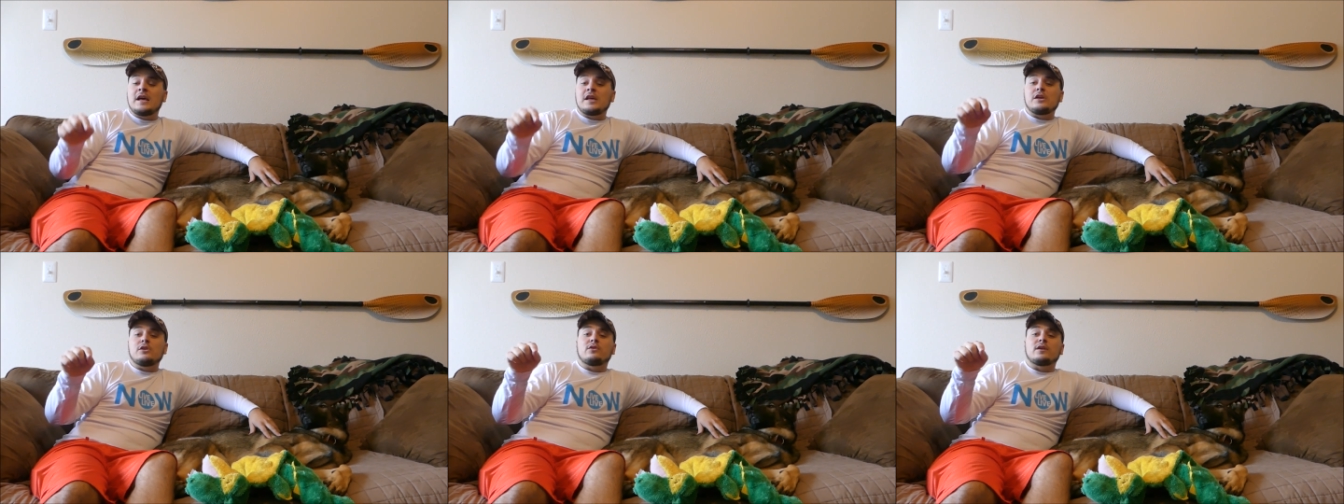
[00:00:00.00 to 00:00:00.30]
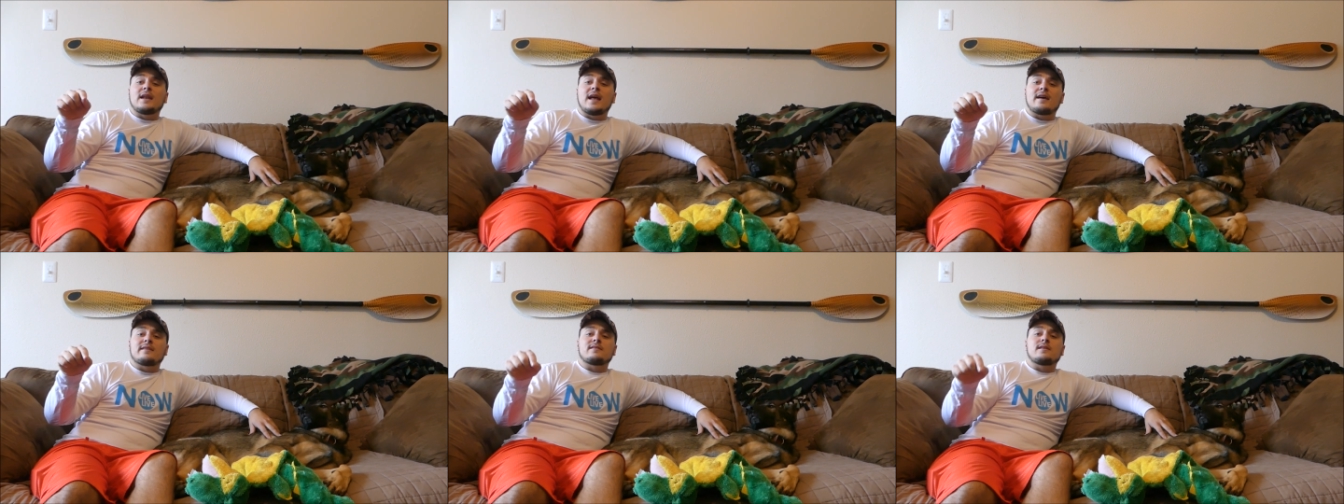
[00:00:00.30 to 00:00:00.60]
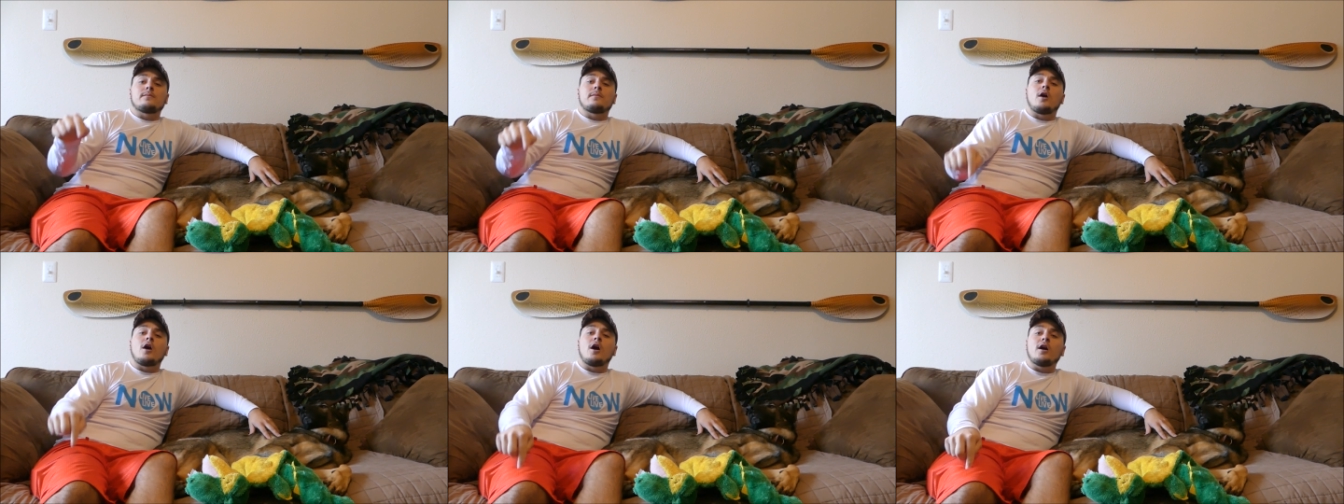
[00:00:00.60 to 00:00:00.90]
you can
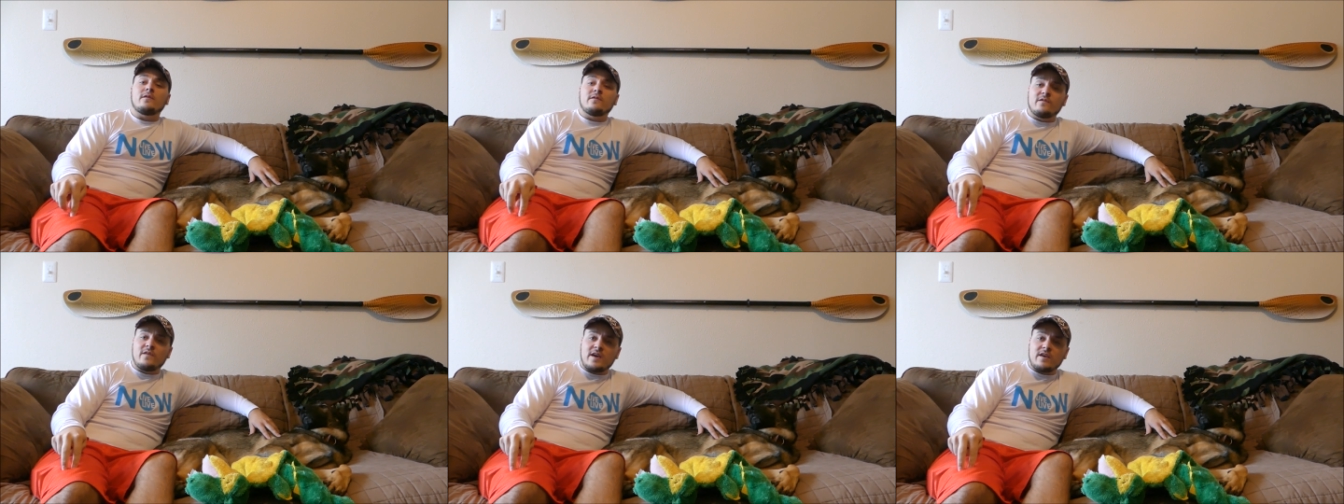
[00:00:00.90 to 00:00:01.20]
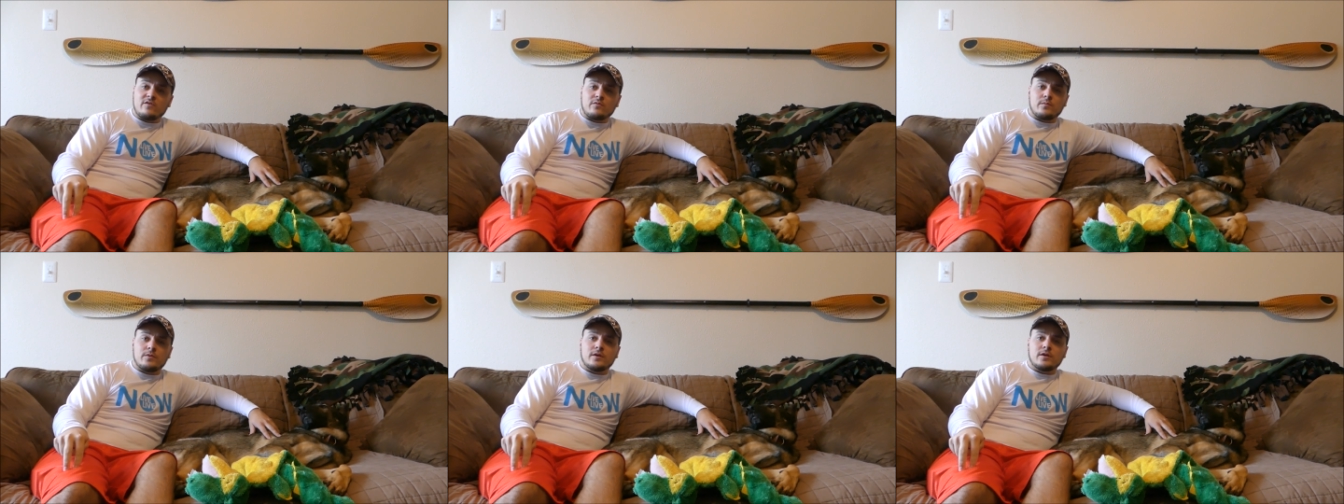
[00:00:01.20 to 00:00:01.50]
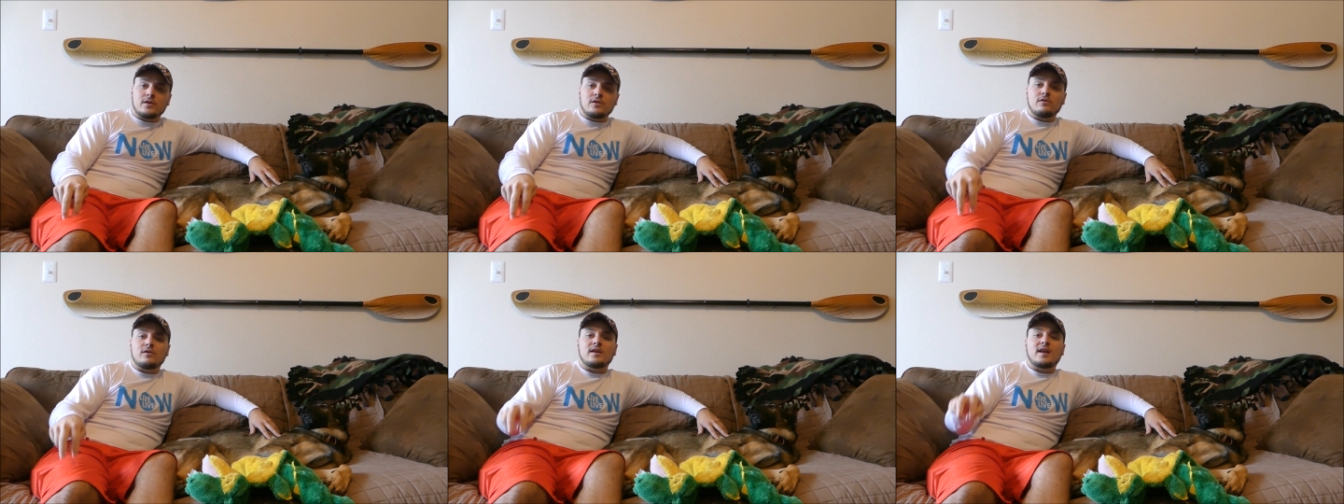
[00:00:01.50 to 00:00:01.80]
ask them on
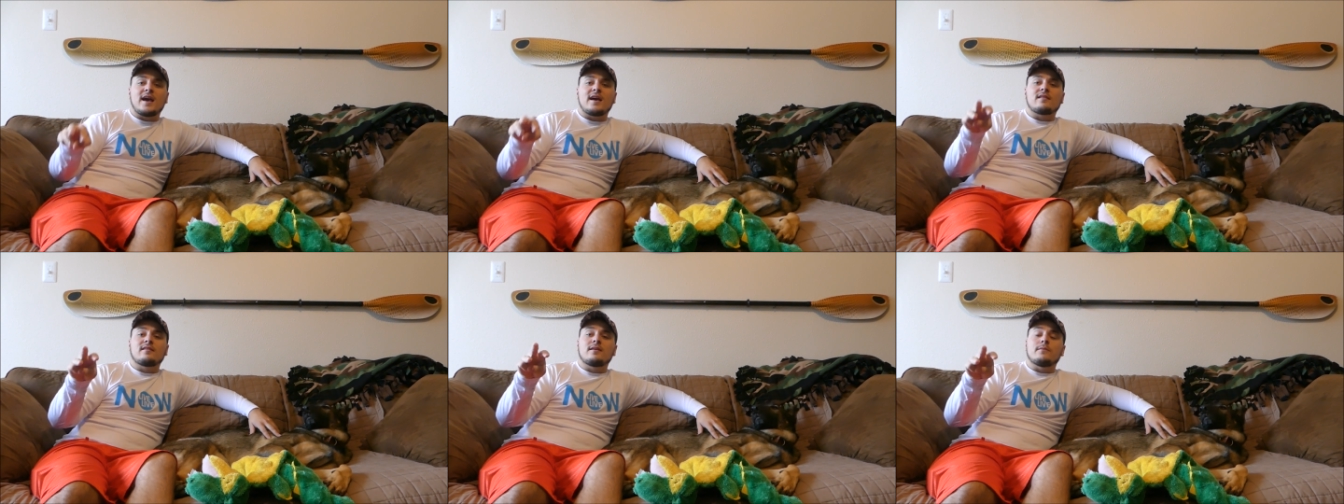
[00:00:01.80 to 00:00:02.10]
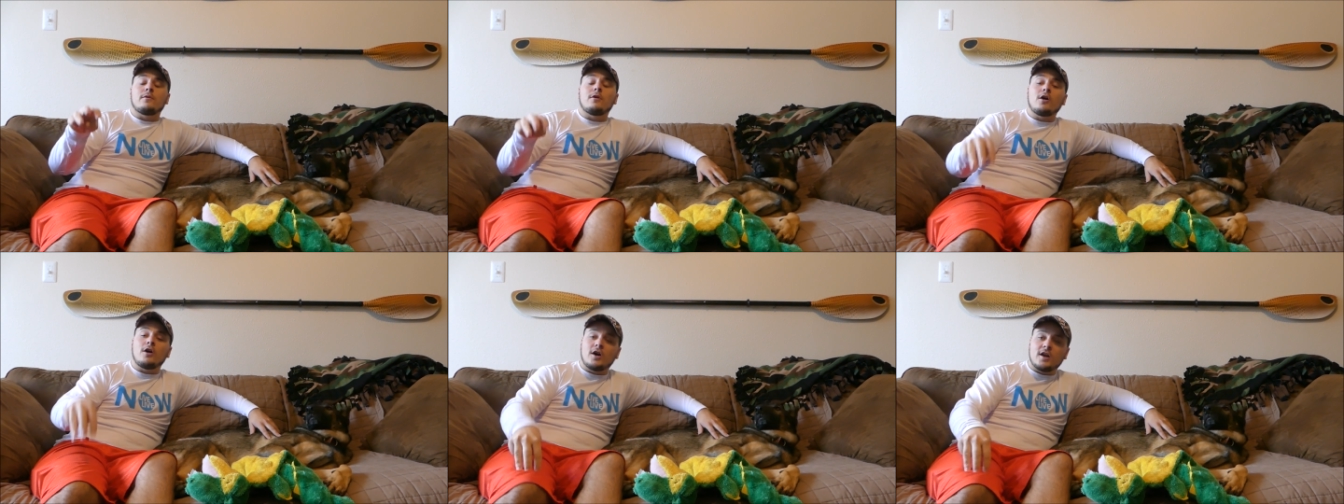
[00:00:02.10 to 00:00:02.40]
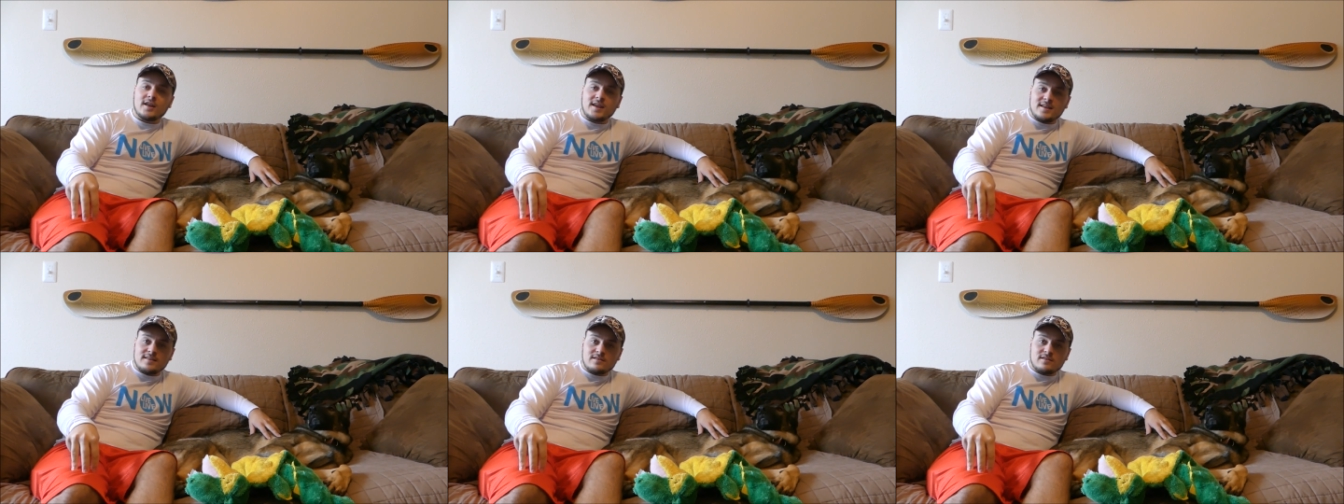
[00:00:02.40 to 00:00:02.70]
Facebook, you can ask them
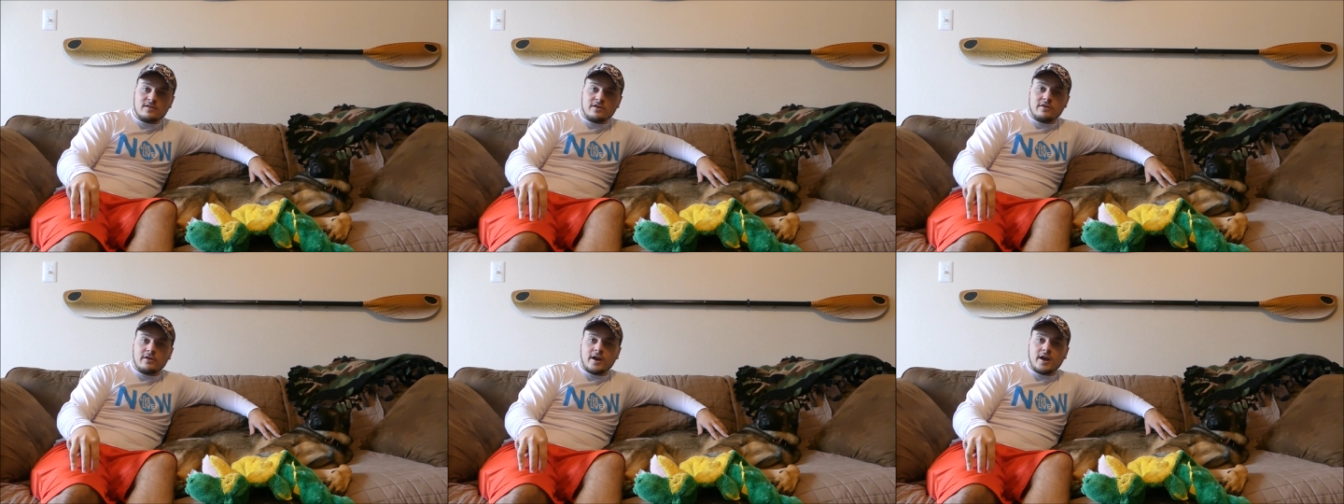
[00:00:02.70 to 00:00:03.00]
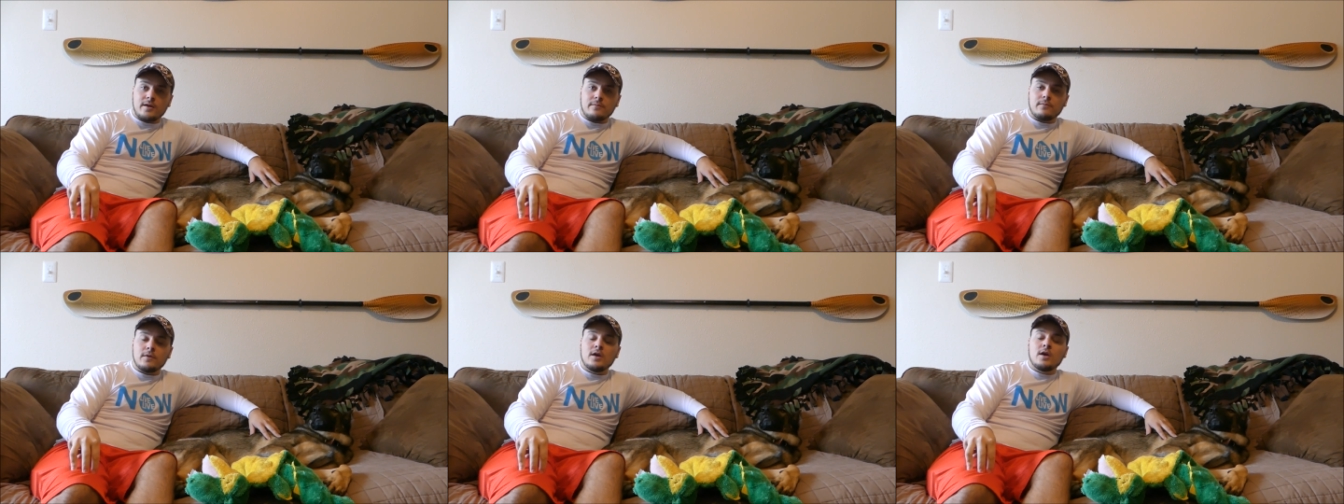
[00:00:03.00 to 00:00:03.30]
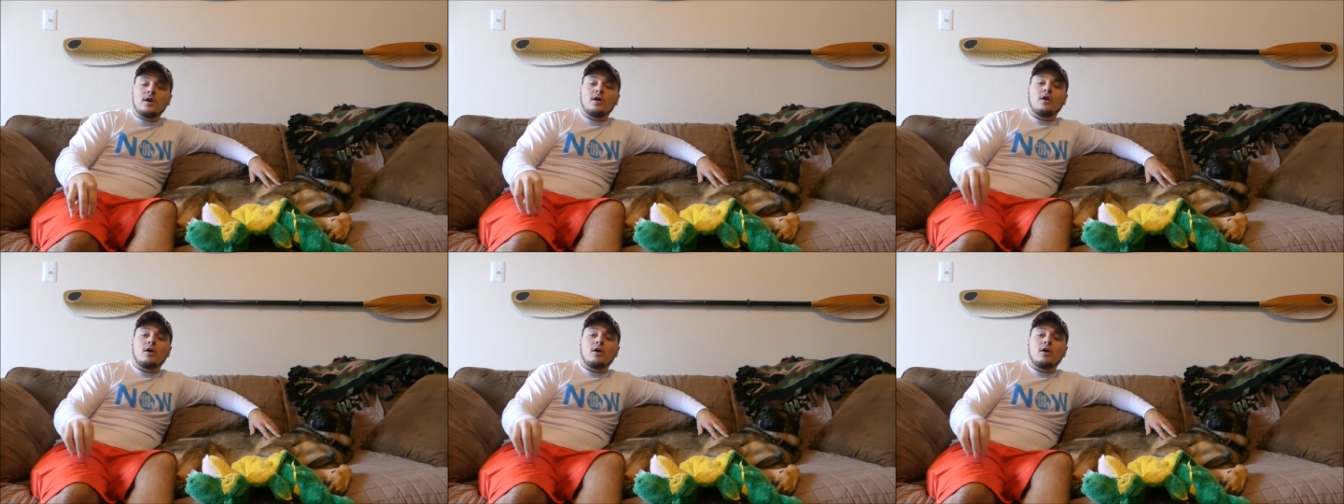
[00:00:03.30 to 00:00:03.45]
on Instagram,